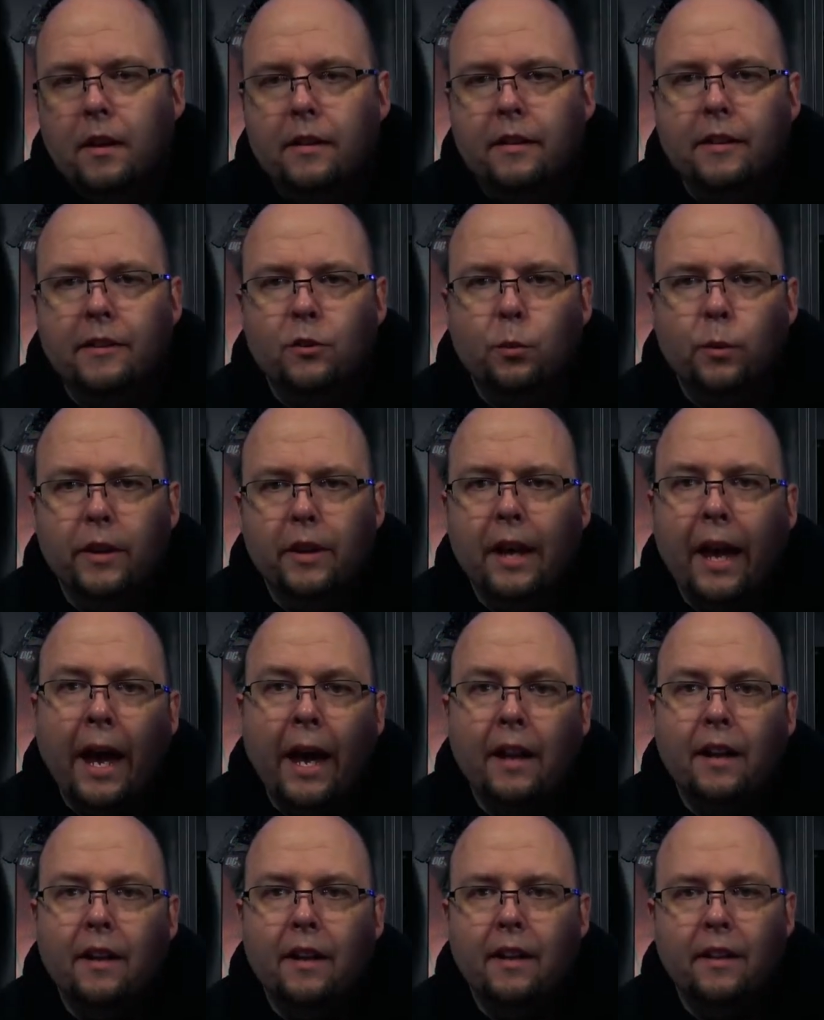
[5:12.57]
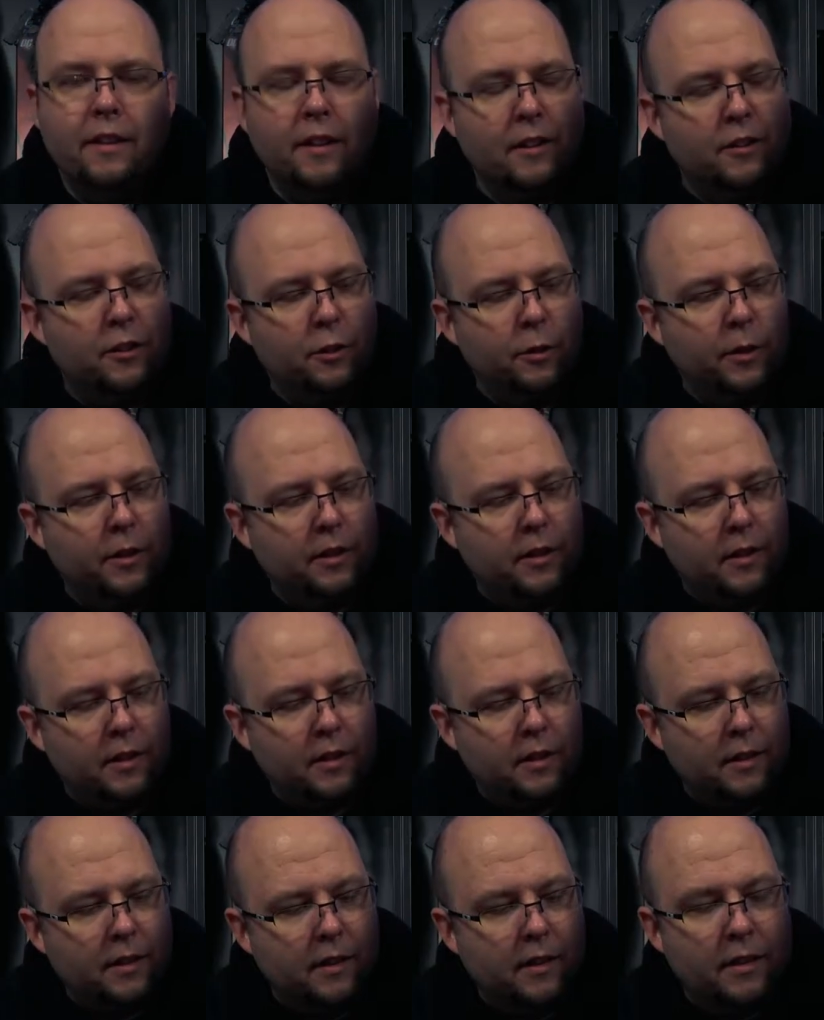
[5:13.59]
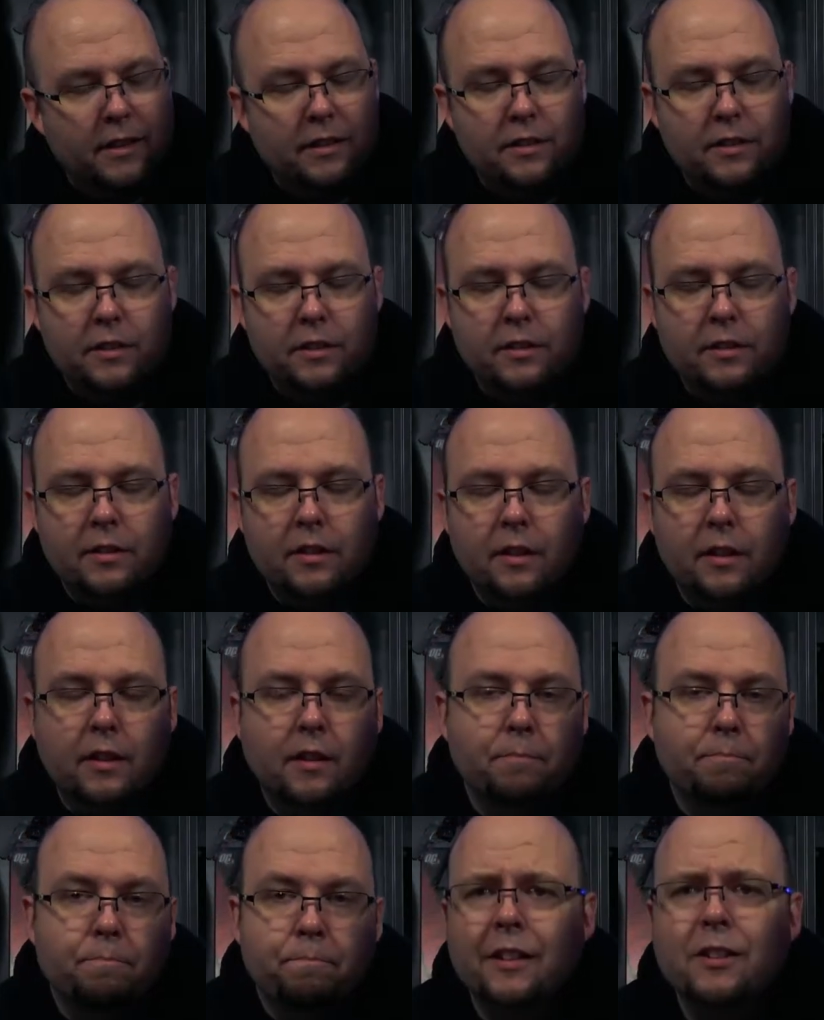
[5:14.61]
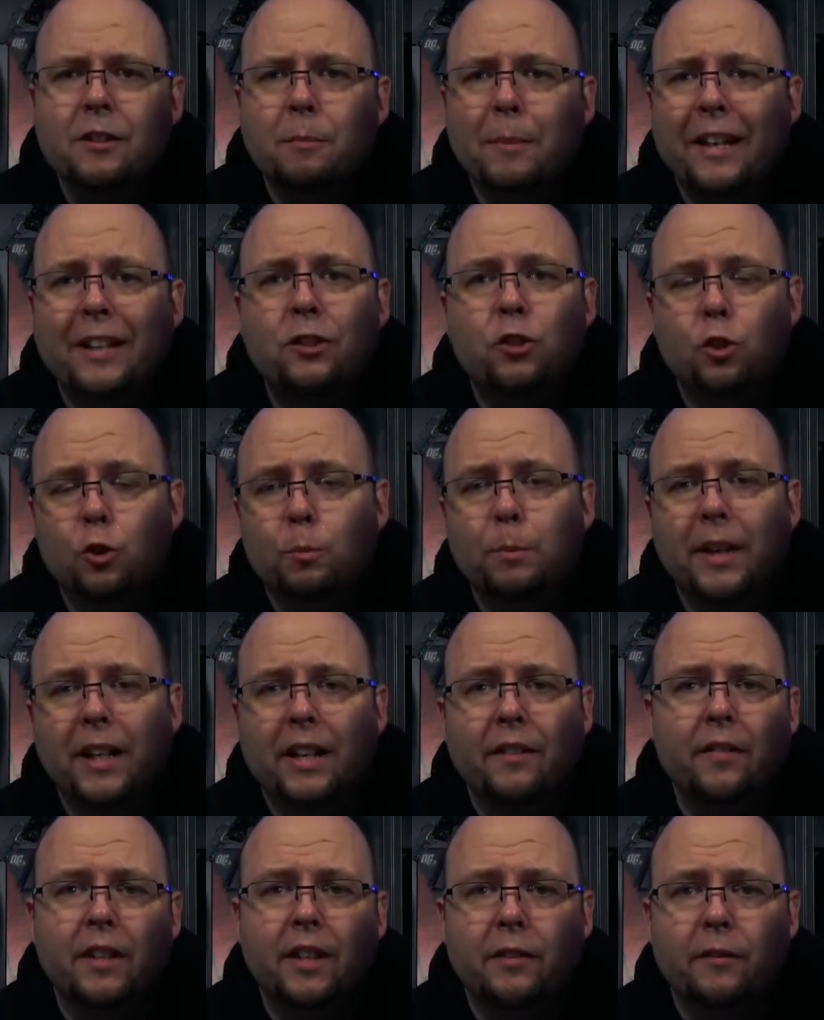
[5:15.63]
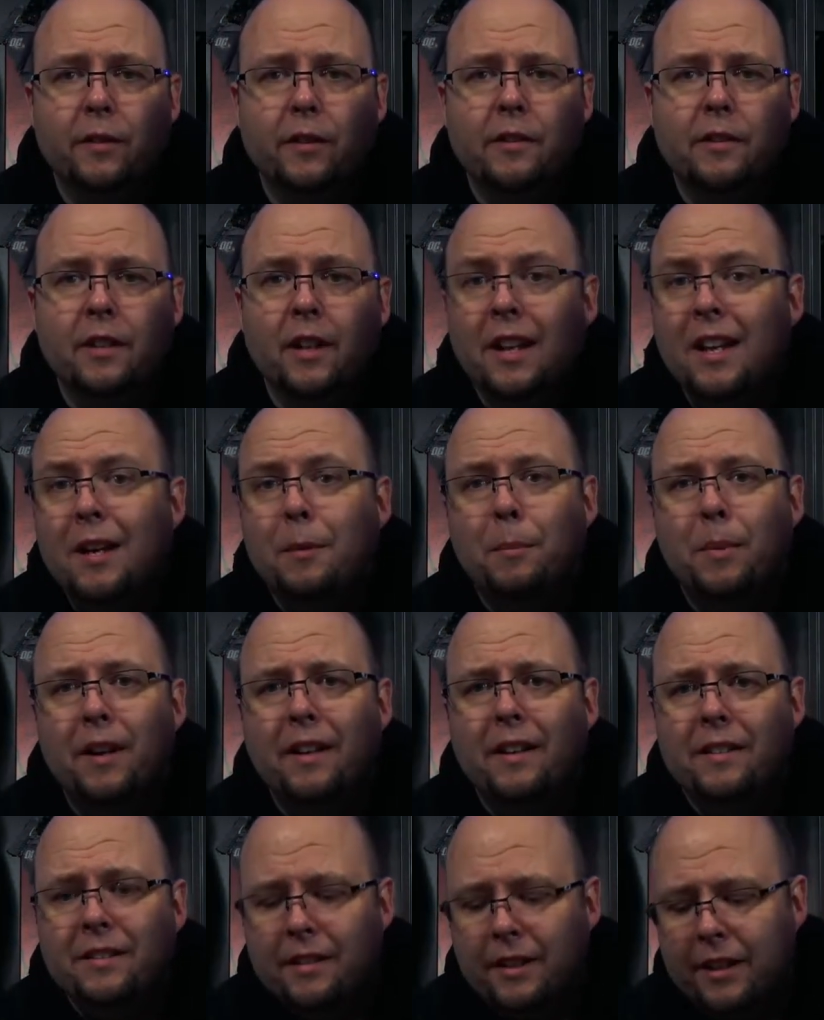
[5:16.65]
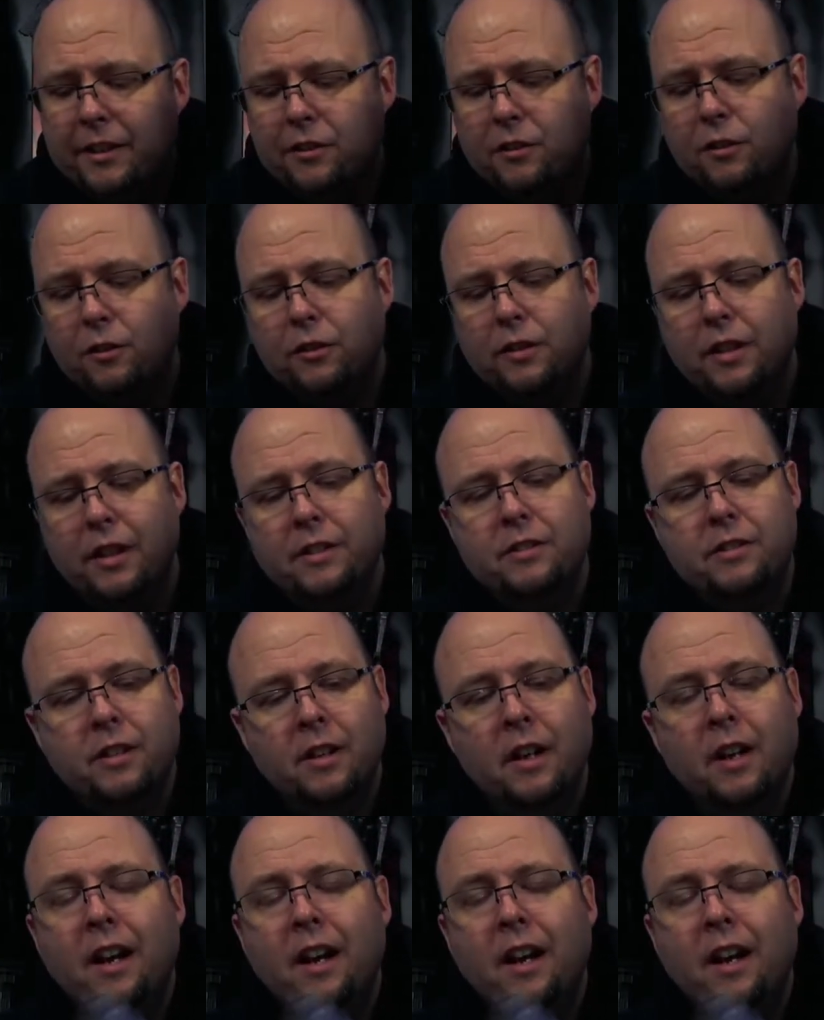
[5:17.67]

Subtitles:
doesn't really add anything to it, then it just doesn't make too big of a difference. But it is a nice little touch.